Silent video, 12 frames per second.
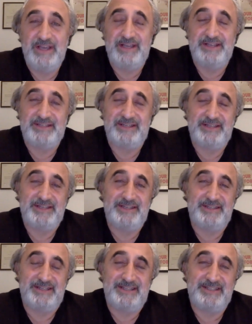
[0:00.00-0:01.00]

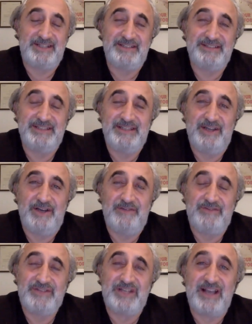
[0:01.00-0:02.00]
is the study
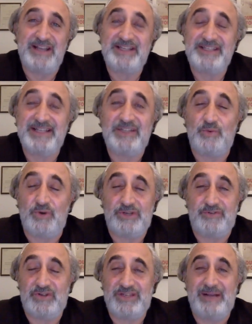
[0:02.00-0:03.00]
of science
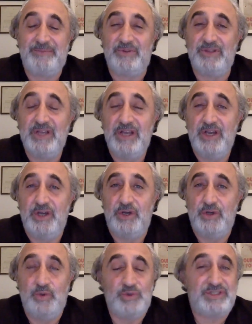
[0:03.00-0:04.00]
networks, for example, who